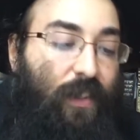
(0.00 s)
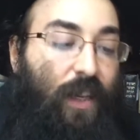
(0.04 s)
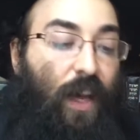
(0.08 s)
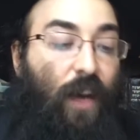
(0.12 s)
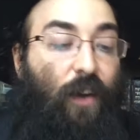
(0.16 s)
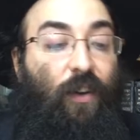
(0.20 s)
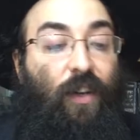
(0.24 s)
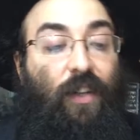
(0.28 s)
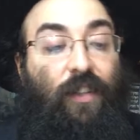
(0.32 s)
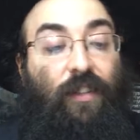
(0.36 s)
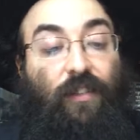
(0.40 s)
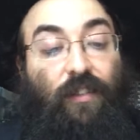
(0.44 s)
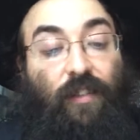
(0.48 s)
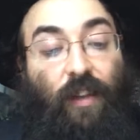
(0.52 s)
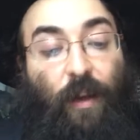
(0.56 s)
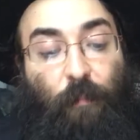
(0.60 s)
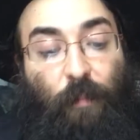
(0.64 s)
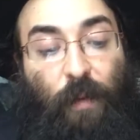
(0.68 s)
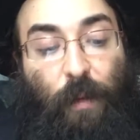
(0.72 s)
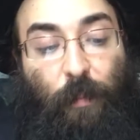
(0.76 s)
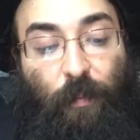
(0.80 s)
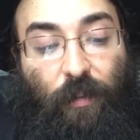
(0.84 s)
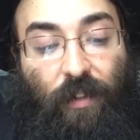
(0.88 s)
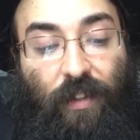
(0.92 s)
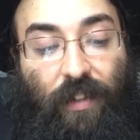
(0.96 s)
Now, some
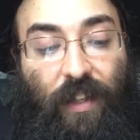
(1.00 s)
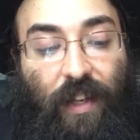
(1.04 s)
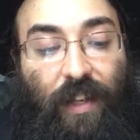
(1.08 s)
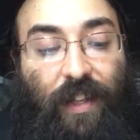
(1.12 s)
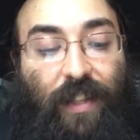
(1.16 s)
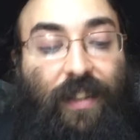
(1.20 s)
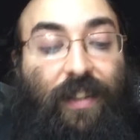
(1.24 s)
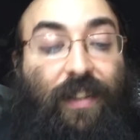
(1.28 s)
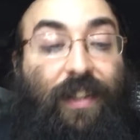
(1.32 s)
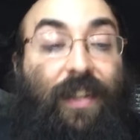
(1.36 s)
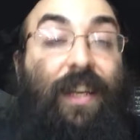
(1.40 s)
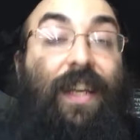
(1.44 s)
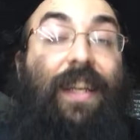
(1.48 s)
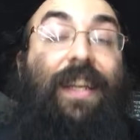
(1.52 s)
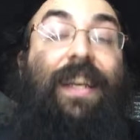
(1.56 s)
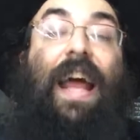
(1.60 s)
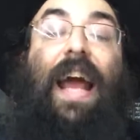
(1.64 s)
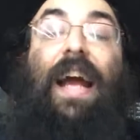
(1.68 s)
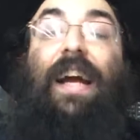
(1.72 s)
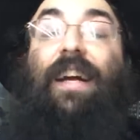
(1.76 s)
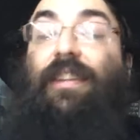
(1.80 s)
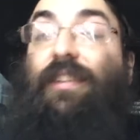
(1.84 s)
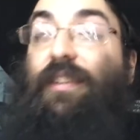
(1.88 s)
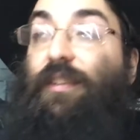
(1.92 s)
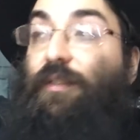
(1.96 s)
people
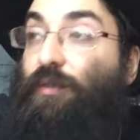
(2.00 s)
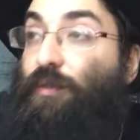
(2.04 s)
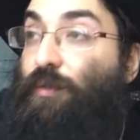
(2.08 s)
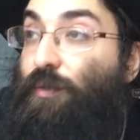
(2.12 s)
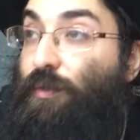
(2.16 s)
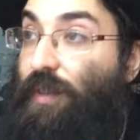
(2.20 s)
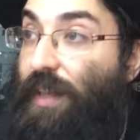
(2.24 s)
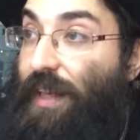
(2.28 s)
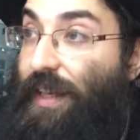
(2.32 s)
connect the two.